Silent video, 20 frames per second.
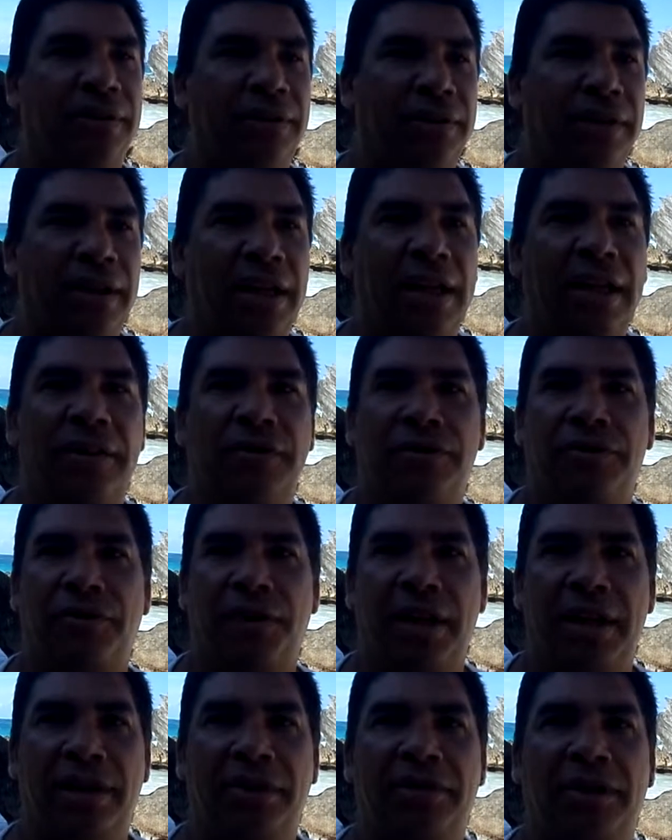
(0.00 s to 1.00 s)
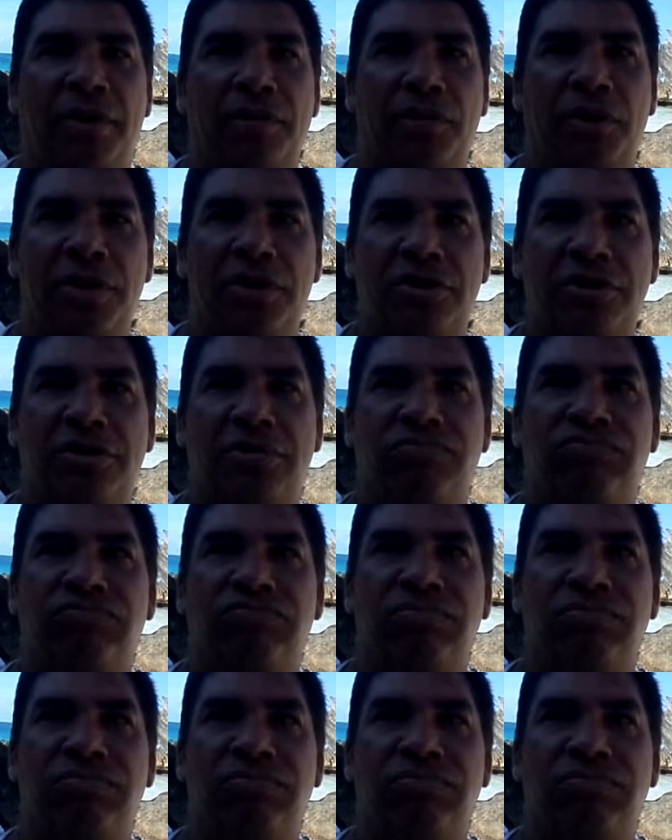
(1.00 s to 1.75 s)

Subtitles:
Not as great as I wish.